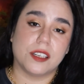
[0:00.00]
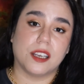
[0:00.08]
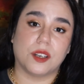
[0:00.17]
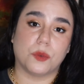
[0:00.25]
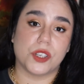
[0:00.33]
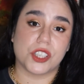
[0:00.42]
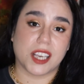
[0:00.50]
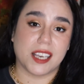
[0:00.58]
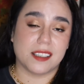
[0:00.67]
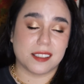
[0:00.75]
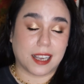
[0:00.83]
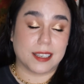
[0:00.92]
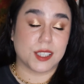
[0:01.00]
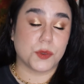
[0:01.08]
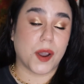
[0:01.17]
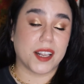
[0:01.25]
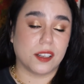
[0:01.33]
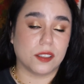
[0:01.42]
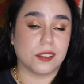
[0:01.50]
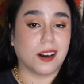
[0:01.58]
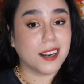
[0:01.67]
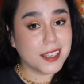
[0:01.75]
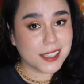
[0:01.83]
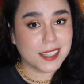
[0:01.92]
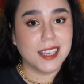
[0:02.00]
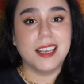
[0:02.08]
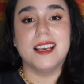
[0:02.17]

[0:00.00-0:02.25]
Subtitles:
in which case I sweat a lot.